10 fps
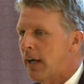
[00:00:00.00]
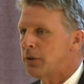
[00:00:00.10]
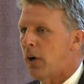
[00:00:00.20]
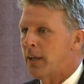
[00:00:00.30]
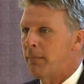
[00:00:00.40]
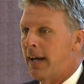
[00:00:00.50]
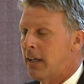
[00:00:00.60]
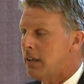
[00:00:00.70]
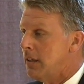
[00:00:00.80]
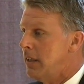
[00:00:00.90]

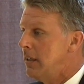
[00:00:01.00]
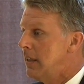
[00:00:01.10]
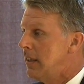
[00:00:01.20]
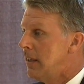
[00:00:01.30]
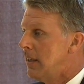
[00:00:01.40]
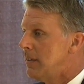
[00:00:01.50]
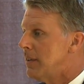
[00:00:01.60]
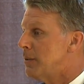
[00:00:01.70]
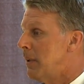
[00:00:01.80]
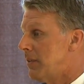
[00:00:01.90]
automatically
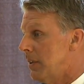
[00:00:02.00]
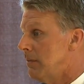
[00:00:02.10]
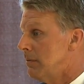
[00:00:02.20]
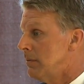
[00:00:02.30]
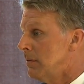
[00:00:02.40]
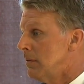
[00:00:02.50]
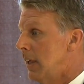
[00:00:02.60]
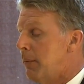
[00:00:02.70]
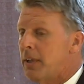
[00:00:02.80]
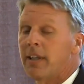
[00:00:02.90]
dismiss it.
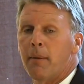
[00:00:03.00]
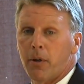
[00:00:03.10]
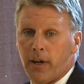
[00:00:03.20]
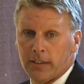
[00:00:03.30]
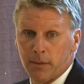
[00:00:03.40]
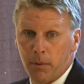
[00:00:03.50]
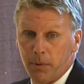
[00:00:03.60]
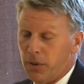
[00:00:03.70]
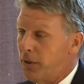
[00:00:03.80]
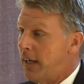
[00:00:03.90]
And when the Democrats come up
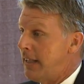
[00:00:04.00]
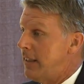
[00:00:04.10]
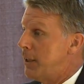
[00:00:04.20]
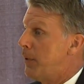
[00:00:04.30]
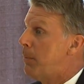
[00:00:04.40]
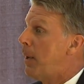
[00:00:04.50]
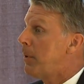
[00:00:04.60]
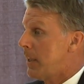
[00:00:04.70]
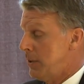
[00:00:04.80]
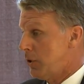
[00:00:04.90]
with a good idea, the
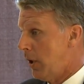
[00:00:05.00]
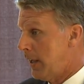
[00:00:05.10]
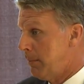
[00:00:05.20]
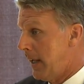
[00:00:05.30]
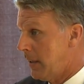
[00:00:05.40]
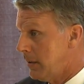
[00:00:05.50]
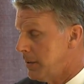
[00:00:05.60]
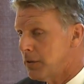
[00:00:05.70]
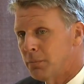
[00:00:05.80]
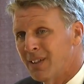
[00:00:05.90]
Republicans automatically
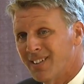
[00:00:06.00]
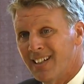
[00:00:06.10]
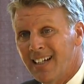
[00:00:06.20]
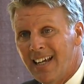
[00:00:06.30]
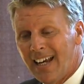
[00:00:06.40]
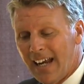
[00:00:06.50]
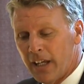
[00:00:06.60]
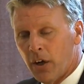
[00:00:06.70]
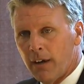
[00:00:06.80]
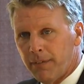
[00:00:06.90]
dismiss it.
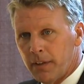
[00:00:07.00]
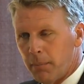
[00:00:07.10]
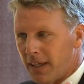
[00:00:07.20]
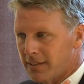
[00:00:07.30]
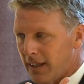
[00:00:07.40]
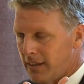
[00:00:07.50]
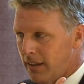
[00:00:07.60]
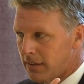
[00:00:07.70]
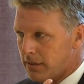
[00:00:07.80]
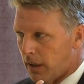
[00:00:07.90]
And often the best
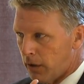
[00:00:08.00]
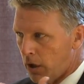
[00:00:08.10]
ideas are a